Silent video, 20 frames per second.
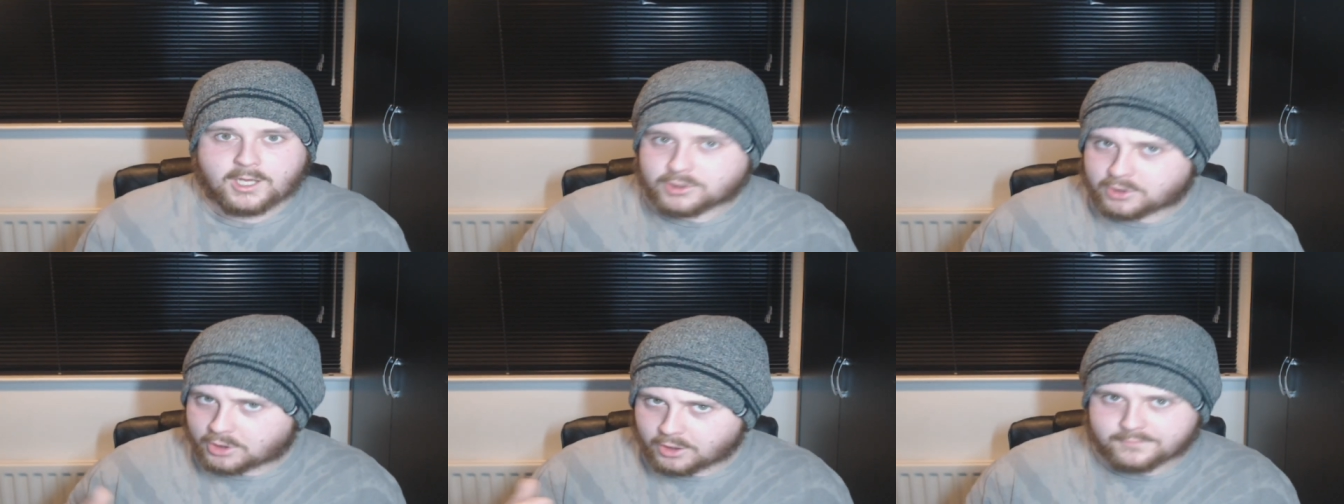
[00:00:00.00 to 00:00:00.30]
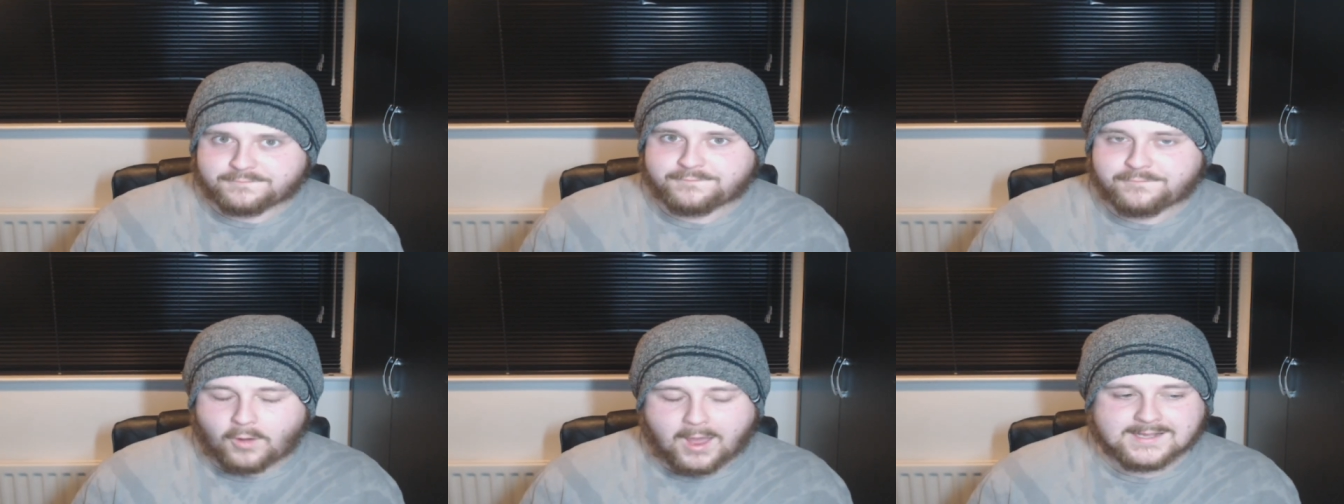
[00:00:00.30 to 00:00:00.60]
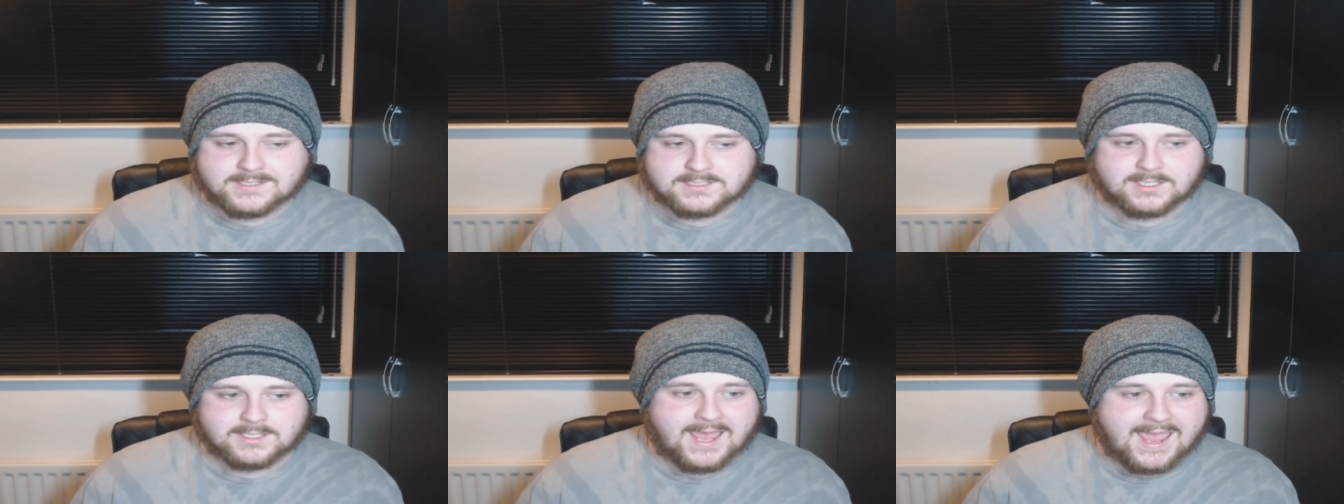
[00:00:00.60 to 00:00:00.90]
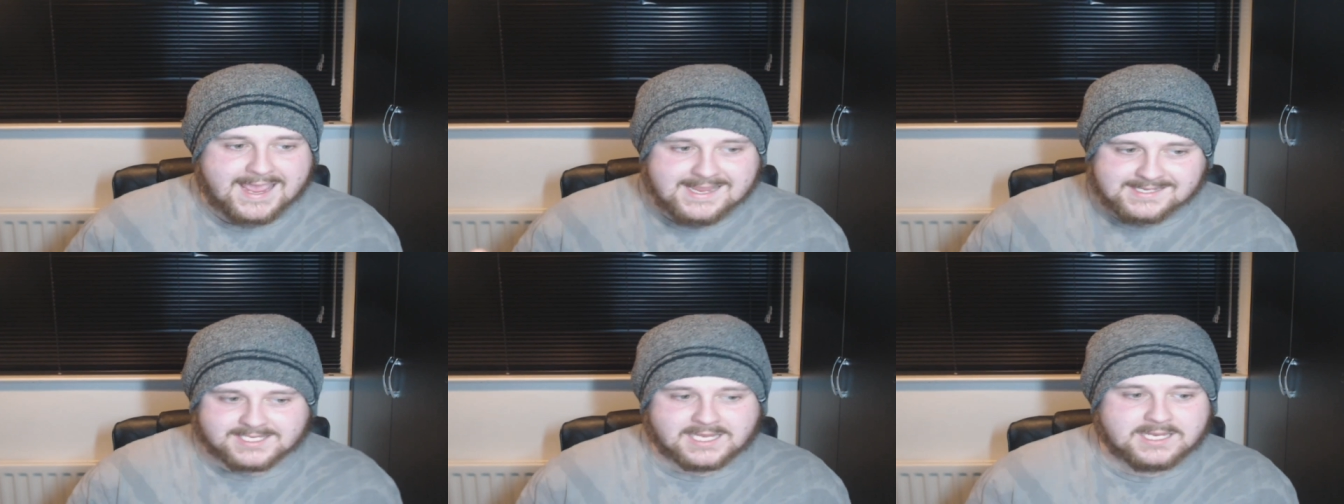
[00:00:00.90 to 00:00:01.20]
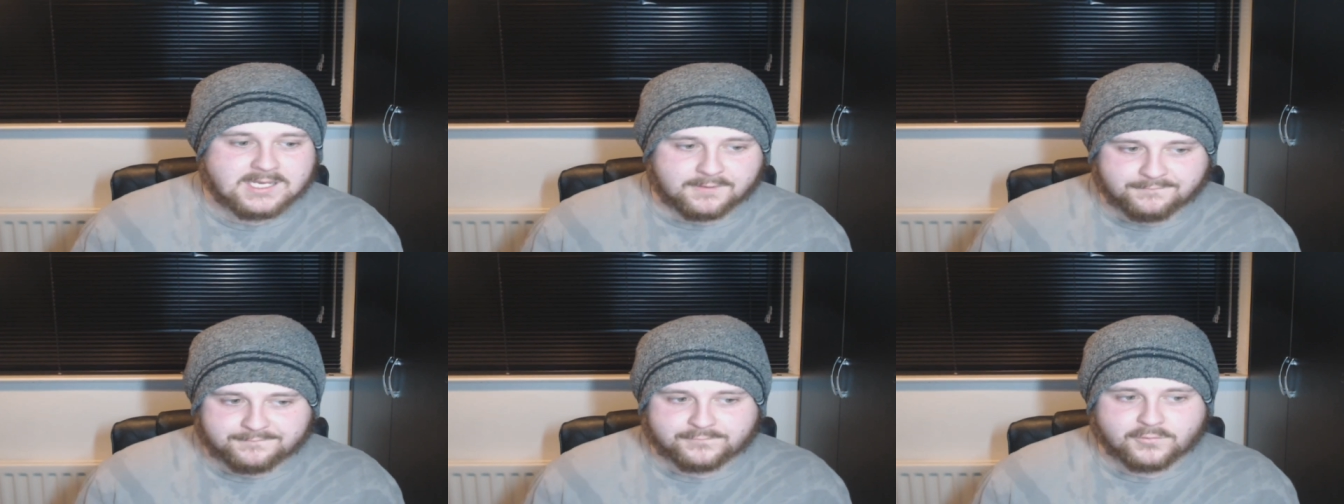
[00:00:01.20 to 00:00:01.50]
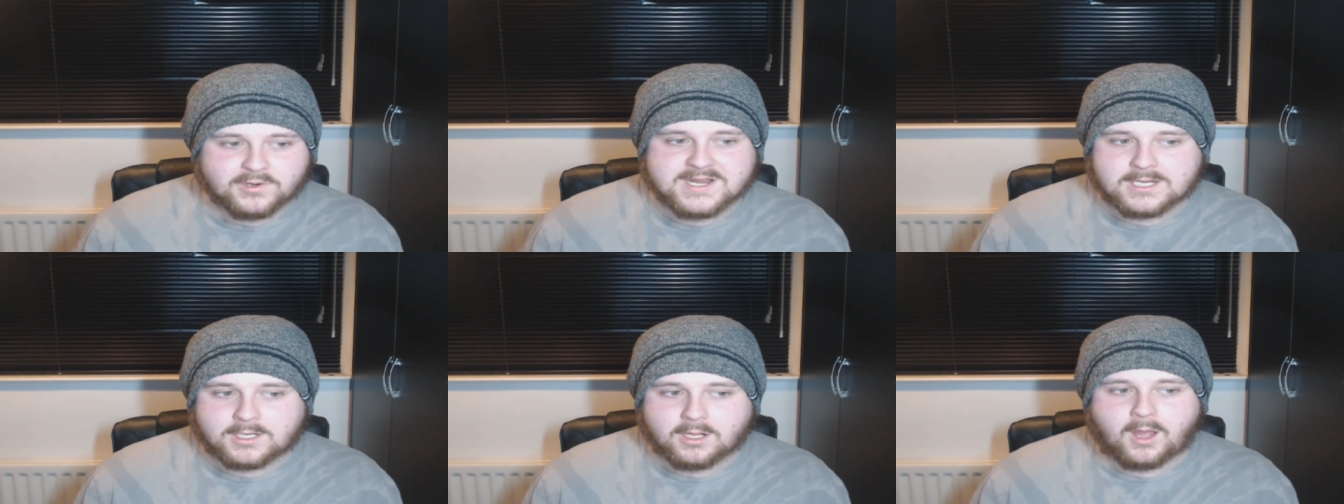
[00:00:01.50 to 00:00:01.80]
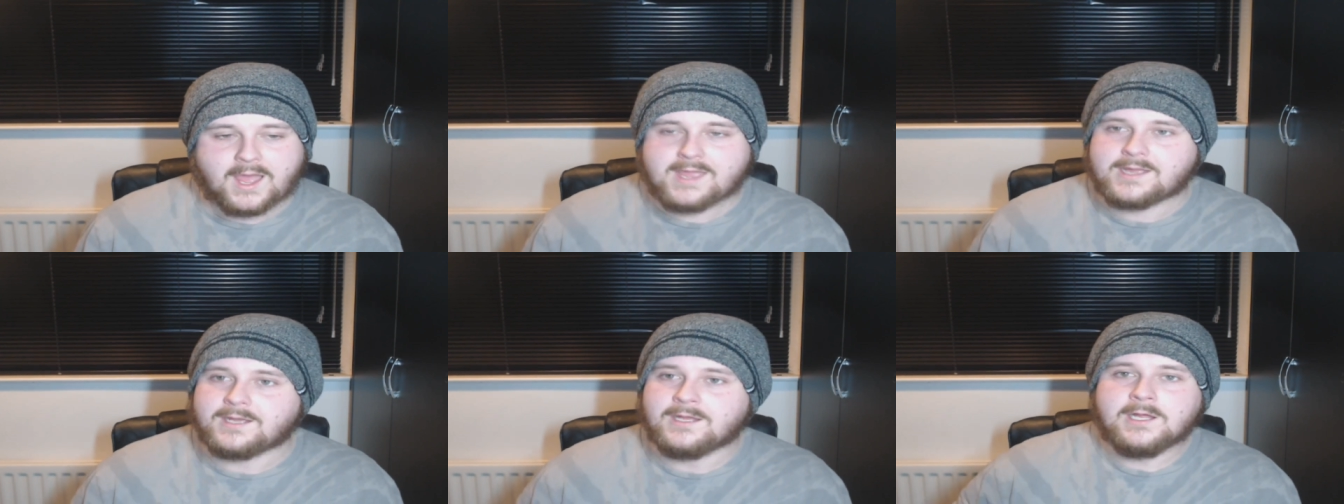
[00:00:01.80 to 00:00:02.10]
a good fighter, 18-3
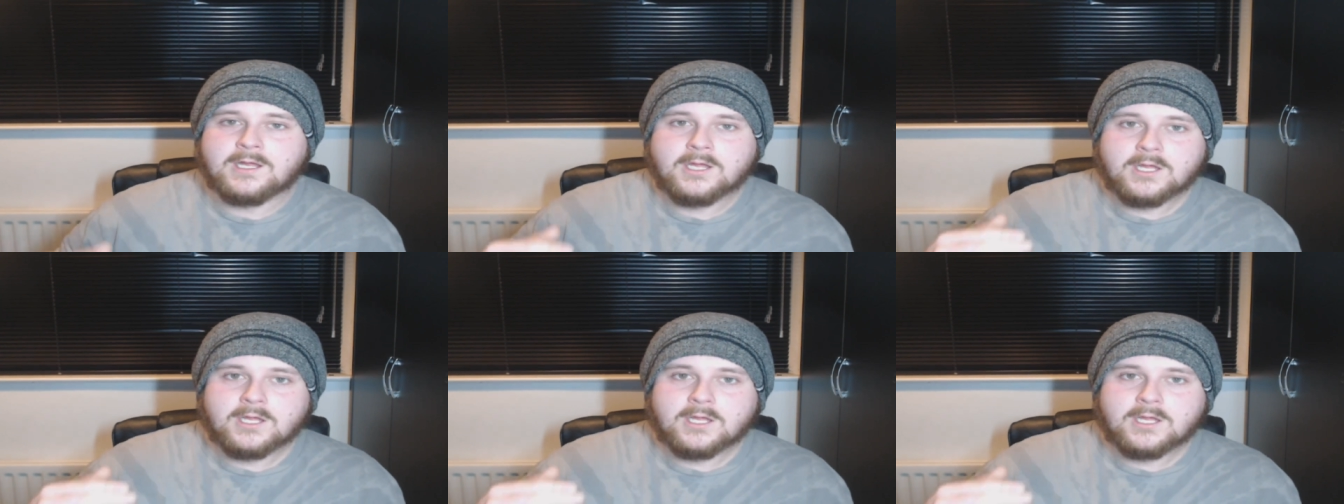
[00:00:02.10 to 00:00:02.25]
guy